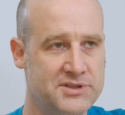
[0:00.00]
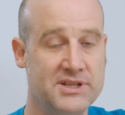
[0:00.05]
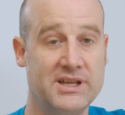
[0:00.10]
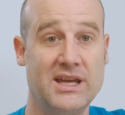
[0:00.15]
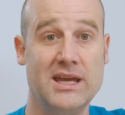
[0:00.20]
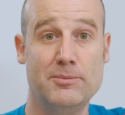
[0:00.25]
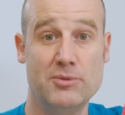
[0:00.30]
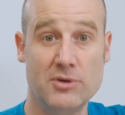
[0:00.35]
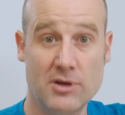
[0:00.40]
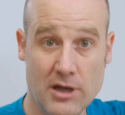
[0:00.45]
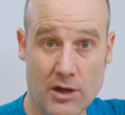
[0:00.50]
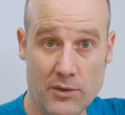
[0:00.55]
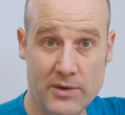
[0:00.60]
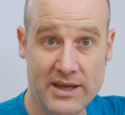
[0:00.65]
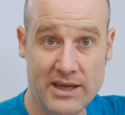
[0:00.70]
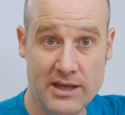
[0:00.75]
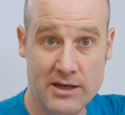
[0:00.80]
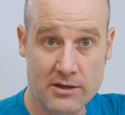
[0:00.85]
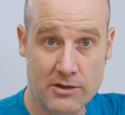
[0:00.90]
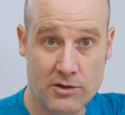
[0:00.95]
to keep it
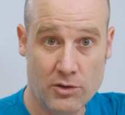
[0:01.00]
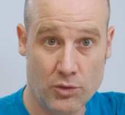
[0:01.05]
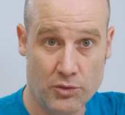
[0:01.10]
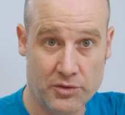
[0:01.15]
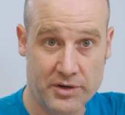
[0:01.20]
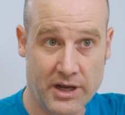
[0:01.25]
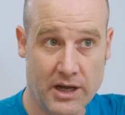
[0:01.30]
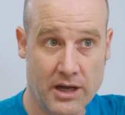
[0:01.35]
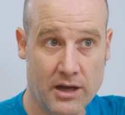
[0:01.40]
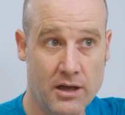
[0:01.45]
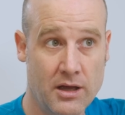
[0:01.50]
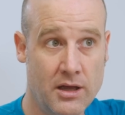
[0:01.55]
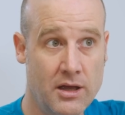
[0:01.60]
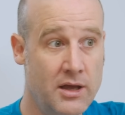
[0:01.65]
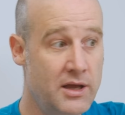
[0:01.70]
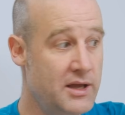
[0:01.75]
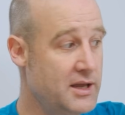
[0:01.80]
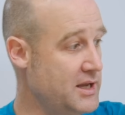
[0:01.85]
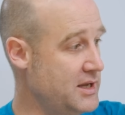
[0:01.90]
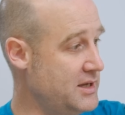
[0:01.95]
going in a corner
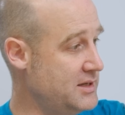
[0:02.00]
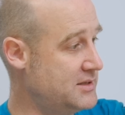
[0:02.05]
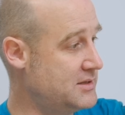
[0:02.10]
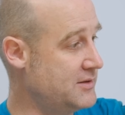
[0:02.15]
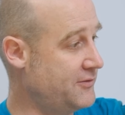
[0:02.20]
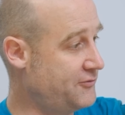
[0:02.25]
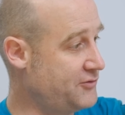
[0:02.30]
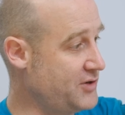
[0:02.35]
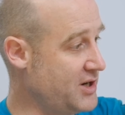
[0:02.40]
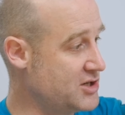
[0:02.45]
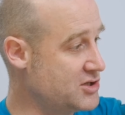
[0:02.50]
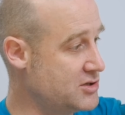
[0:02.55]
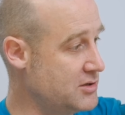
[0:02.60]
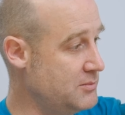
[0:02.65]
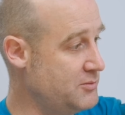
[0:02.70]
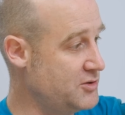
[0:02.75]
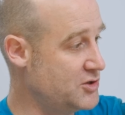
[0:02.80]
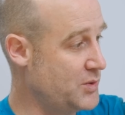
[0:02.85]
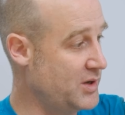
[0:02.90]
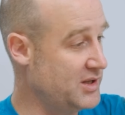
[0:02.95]
is the
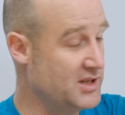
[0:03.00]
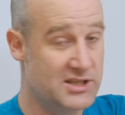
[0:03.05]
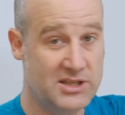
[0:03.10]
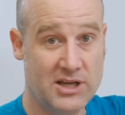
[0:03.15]
friction between the